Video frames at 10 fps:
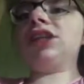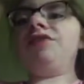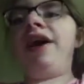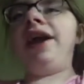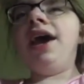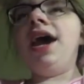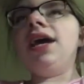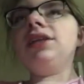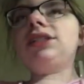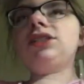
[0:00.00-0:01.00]
should invent
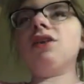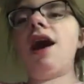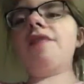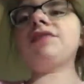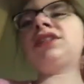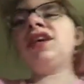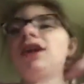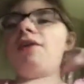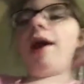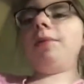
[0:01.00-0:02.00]
soft
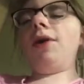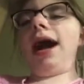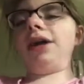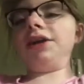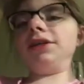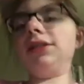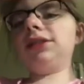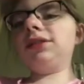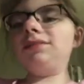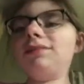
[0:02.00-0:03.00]
graham crackers.